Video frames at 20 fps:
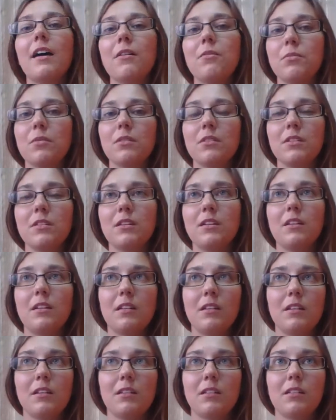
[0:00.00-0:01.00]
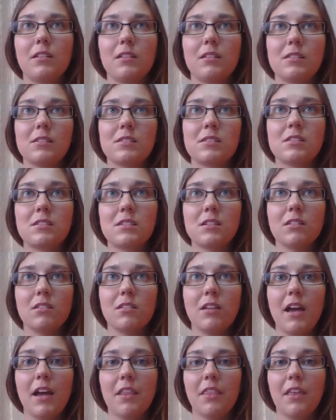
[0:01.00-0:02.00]
I really
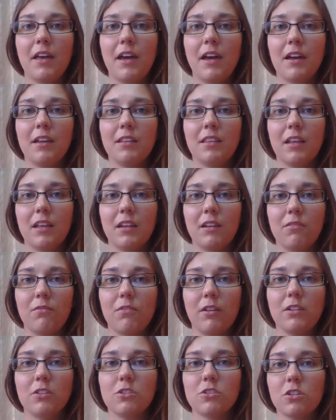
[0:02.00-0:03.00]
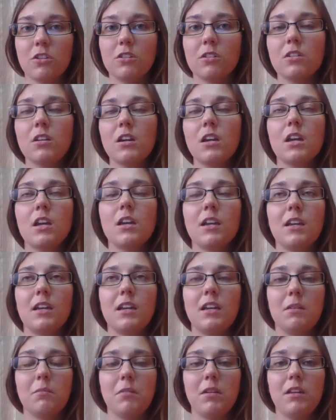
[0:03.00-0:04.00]
still had that adventure
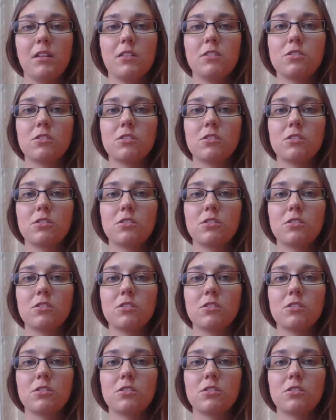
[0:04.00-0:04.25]
in me.